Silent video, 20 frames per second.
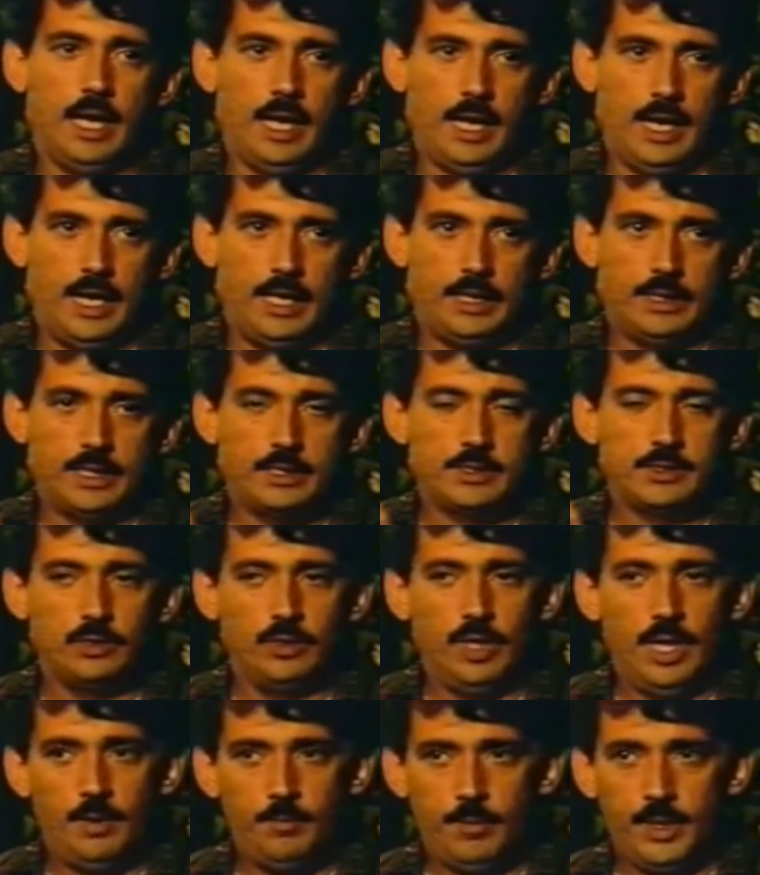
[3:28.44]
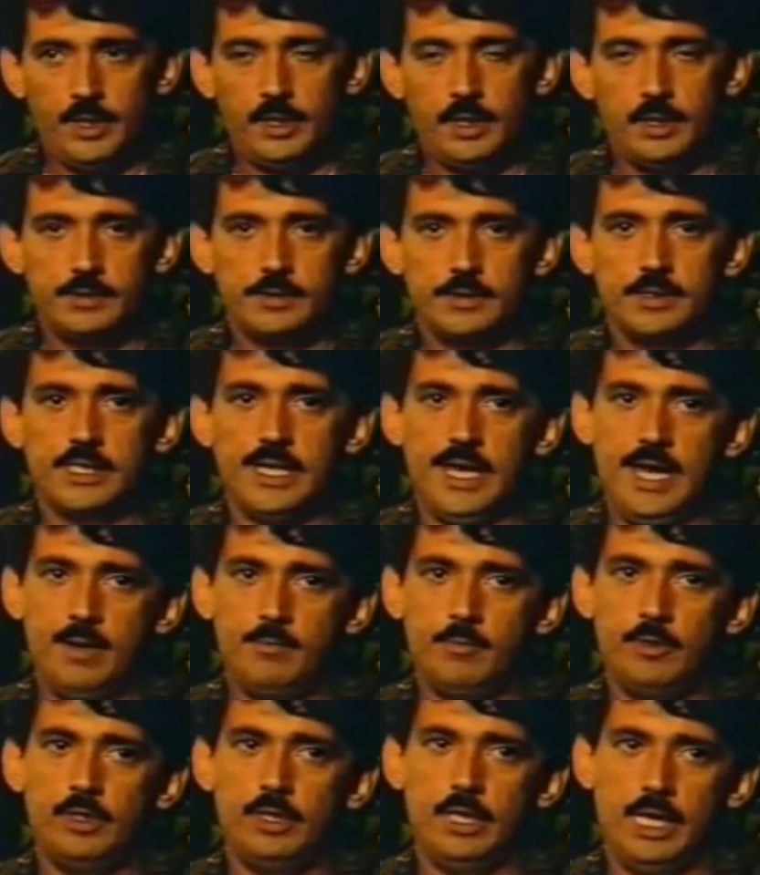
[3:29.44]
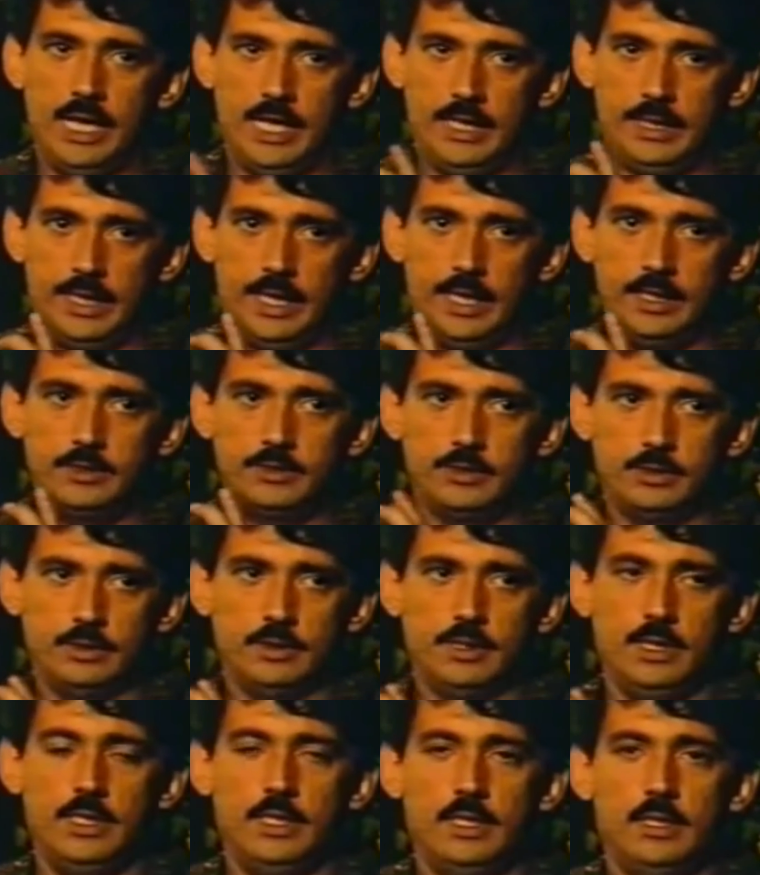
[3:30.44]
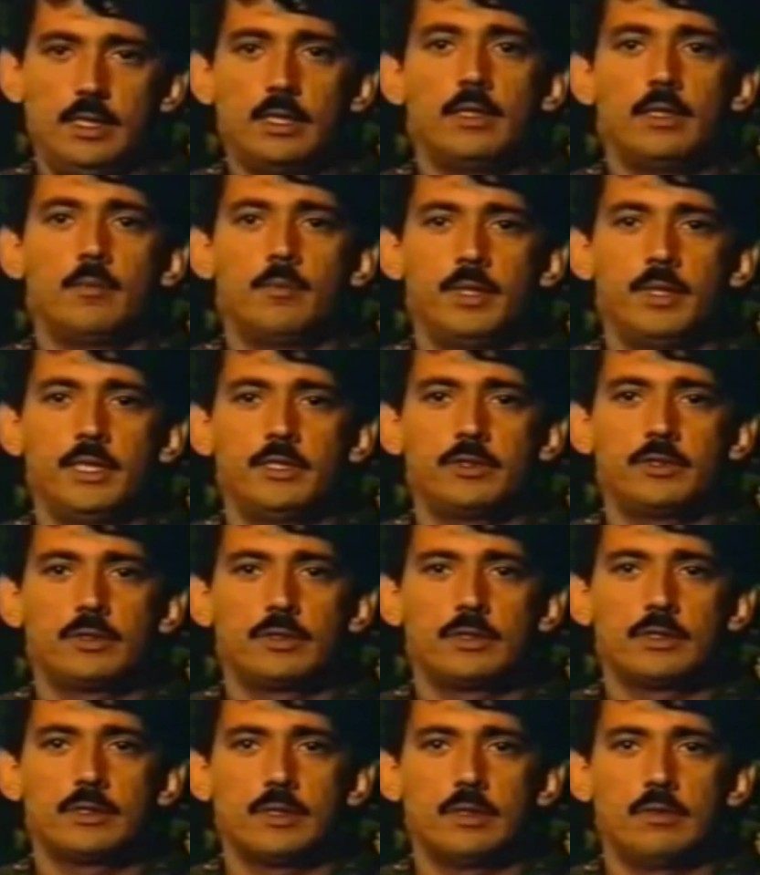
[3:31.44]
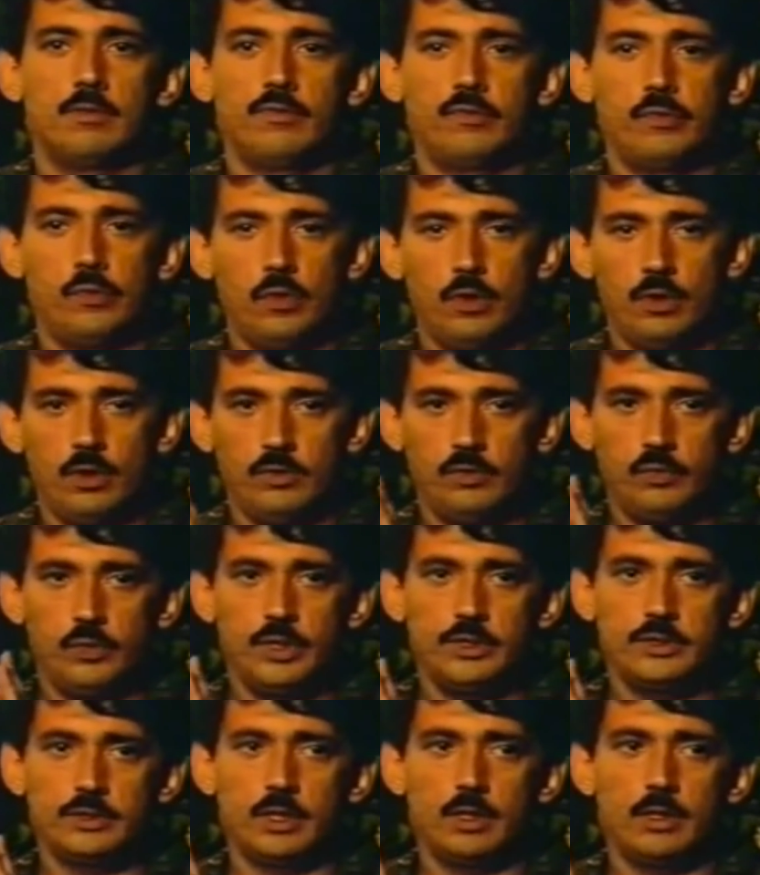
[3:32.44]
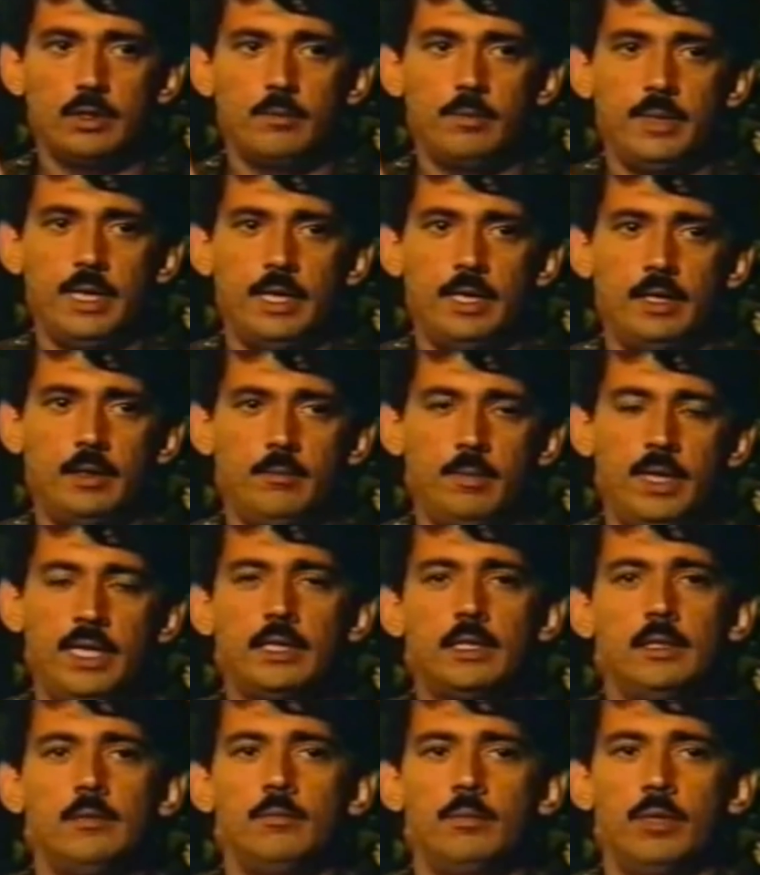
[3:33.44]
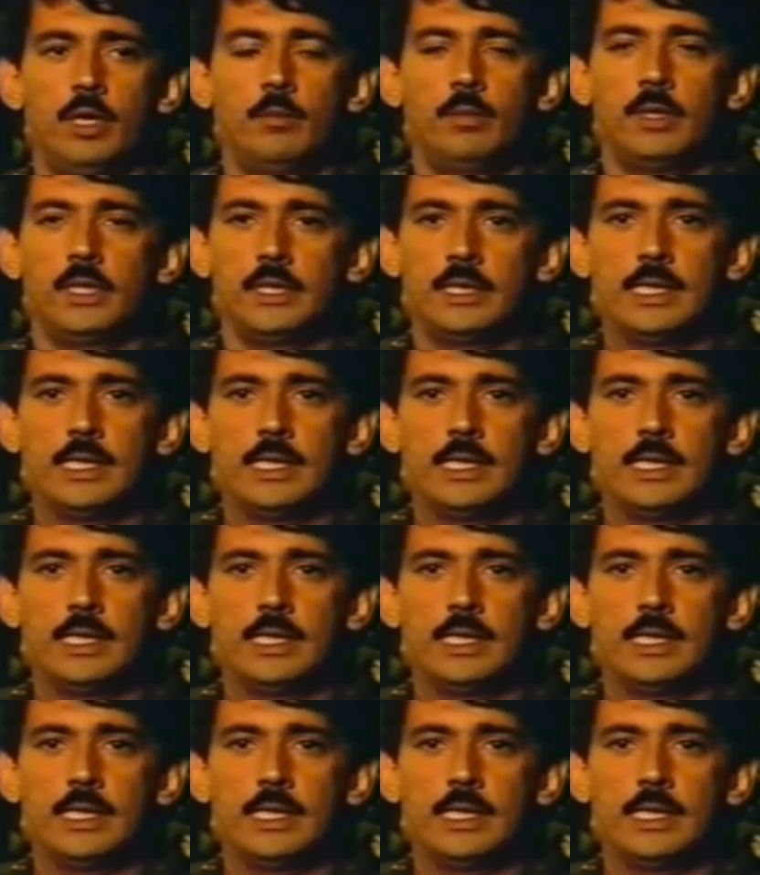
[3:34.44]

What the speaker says: and I still had my cousin's camera, and I took the pictures, 4 of which I'm making public